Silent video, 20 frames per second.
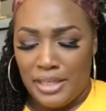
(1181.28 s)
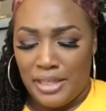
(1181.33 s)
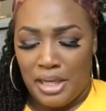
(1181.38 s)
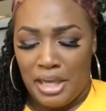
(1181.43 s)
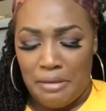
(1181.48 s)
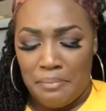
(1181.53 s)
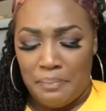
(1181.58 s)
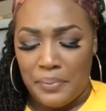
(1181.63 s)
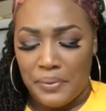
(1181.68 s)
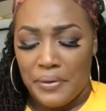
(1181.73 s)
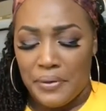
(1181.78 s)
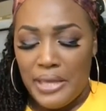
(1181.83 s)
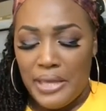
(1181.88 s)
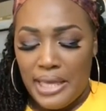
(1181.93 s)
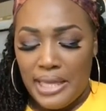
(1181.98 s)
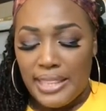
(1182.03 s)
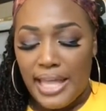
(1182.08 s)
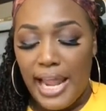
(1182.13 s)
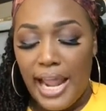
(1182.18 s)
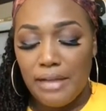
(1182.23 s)
is a keeper.
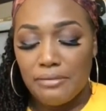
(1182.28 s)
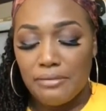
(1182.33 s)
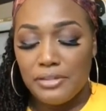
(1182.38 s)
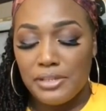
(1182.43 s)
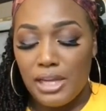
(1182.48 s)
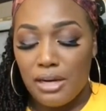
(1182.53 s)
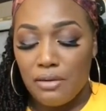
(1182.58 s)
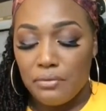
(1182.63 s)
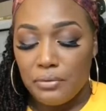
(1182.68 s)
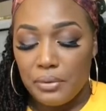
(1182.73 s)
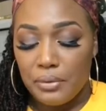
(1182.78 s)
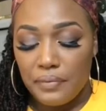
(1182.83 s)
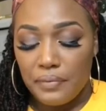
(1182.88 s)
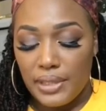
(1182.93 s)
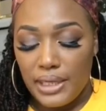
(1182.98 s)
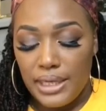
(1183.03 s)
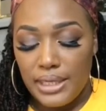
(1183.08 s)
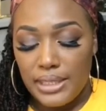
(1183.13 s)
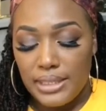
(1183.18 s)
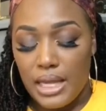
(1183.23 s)
They have several
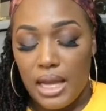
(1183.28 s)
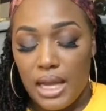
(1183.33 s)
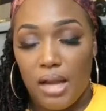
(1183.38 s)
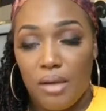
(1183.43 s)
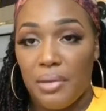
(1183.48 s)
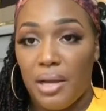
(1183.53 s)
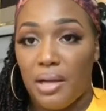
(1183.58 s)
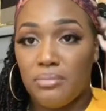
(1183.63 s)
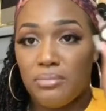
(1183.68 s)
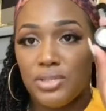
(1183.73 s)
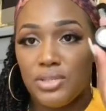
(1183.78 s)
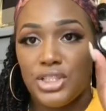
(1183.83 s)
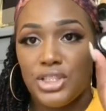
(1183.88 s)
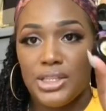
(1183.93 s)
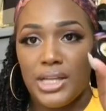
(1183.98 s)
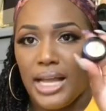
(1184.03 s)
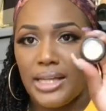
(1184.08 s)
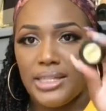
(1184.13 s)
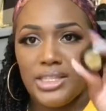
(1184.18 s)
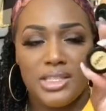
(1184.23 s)
of these.
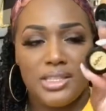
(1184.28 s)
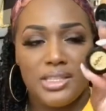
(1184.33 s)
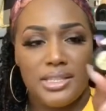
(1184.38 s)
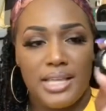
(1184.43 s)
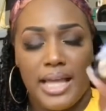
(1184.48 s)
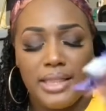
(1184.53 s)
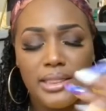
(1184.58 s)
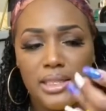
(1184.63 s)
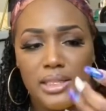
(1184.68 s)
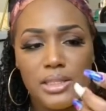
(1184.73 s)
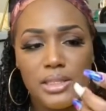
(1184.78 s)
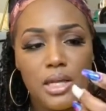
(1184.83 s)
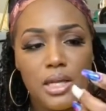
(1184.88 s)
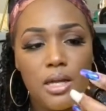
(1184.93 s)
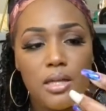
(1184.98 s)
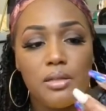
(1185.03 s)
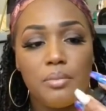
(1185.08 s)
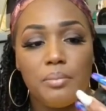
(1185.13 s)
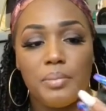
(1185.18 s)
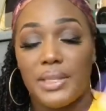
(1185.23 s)
I just got this
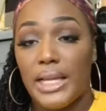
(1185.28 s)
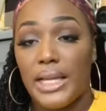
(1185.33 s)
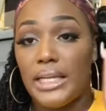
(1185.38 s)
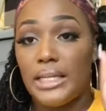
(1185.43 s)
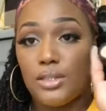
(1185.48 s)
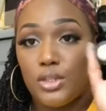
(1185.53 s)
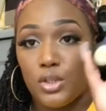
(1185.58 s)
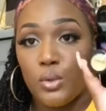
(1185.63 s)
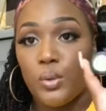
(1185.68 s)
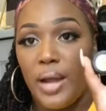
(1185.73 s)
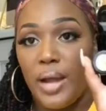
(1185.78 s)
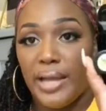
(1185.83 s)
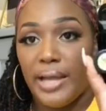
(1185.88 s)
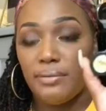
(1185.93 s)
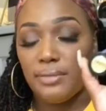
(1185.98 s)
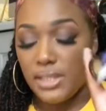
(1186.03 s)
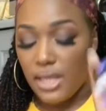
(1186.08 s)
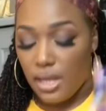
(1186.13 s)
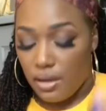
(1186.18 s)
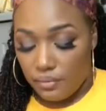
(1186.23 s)
color, but they do
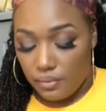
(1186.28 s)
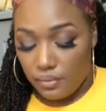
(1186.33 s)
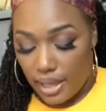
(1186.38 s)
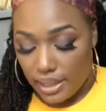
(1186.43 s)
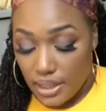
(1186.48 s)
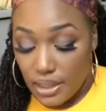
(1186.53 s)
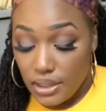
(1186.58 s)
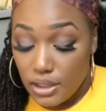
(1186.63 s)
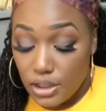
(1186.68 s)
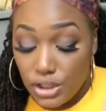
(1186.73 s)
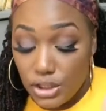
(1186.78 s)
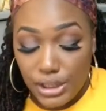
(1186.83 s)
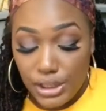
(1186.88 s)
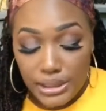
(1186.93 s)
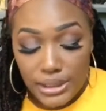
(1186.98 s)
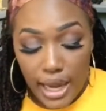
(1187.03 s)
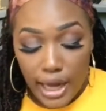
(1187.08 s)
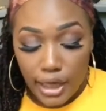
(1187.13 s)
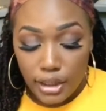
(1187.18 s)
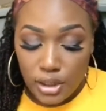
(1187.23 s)
have several. I think this
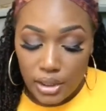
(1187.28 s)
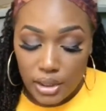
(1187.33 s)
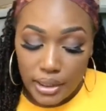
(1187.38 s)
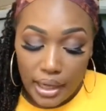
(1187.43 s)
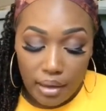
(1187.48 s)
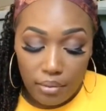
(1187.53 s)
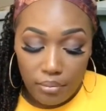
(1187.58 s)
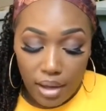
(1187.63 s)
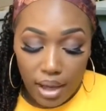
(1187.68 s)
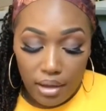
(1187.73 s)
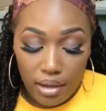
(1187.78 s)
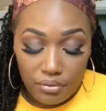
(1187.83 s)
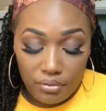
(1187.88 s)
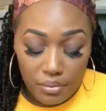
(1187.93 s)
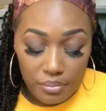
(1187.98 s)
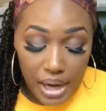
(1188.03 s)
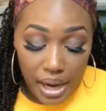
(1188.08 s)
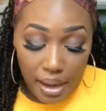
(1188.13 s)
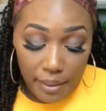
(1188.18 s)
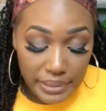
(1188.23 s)
just actually came
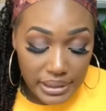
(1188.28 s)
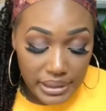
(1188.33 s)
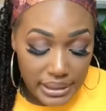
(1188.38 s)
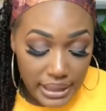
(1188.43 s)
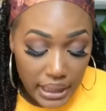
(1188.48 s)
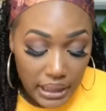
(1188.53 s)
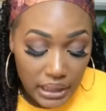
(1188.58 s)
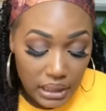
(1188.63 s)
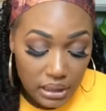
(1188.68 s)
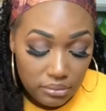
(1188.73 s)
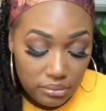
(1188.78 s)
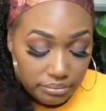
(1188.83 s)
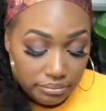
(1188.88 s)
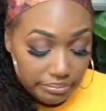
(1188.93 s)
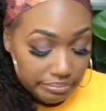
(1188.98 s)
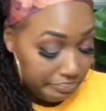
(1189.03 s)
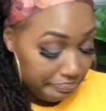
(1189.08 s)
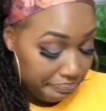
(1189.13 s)
out, if I'm not mistaken.